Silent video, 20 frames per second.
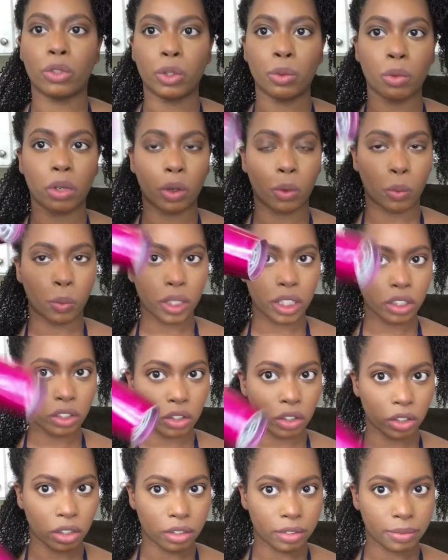you want to
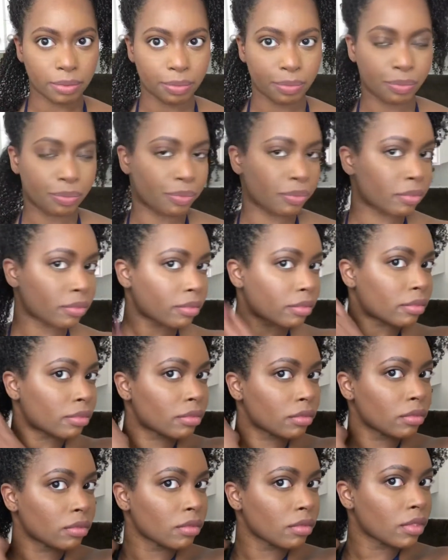wiggle
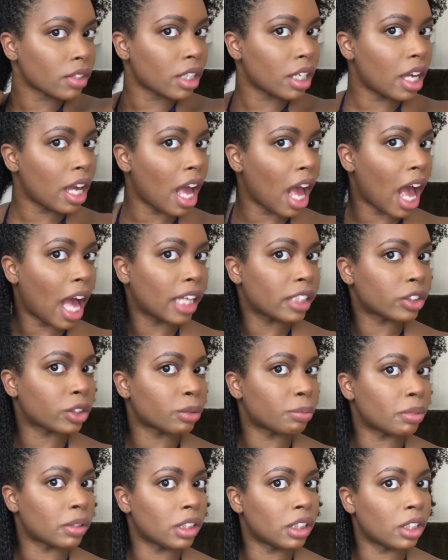as you're
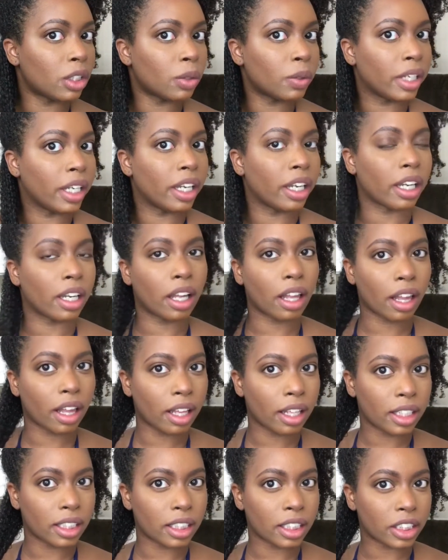blowing
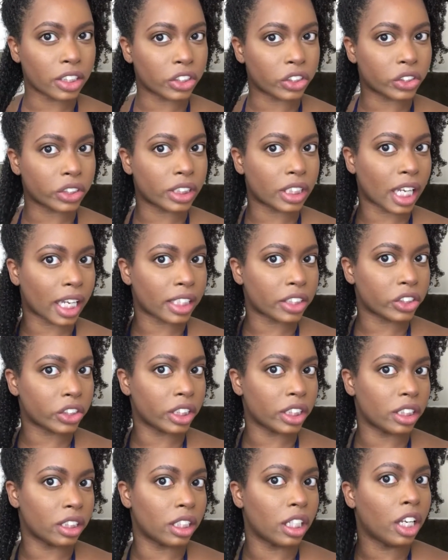each
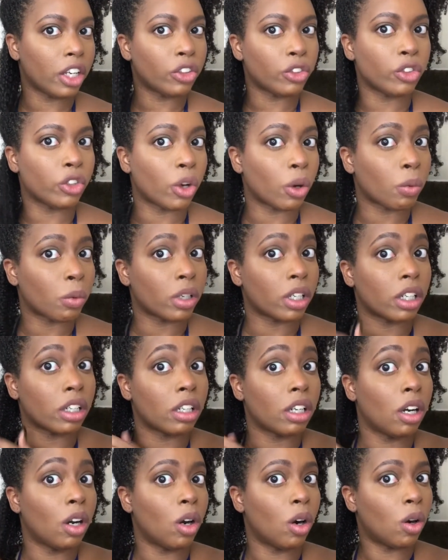section. You don't want to
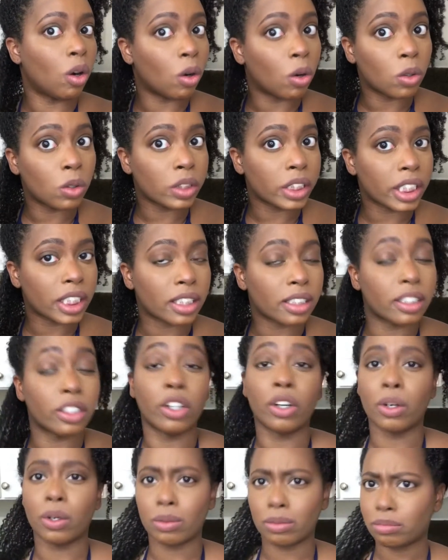hold it,
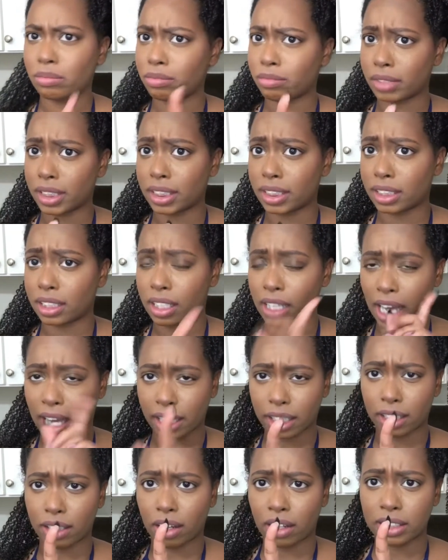no, because that
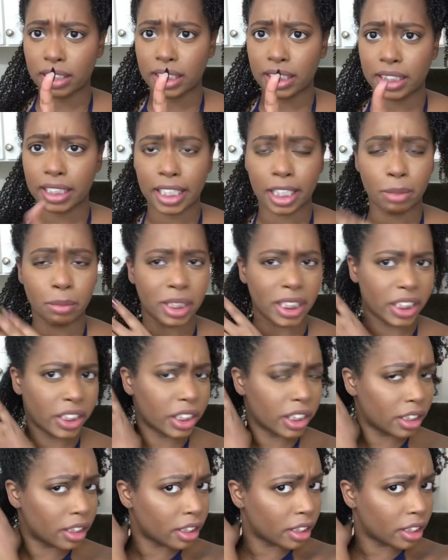can cause heat damage.